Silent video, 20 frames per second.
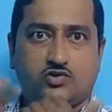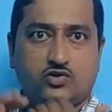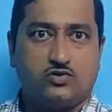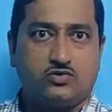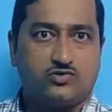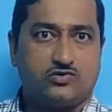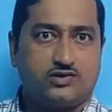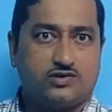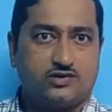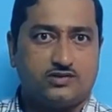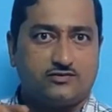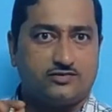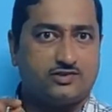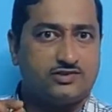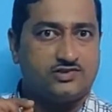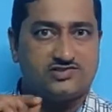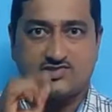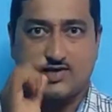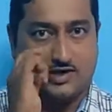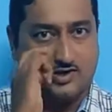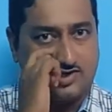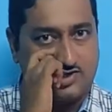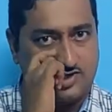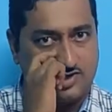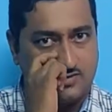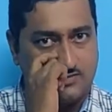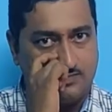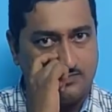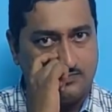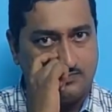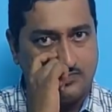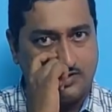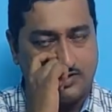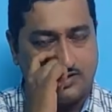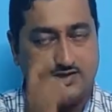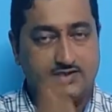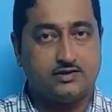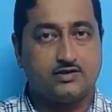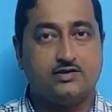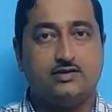using the word said,
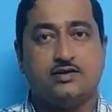right?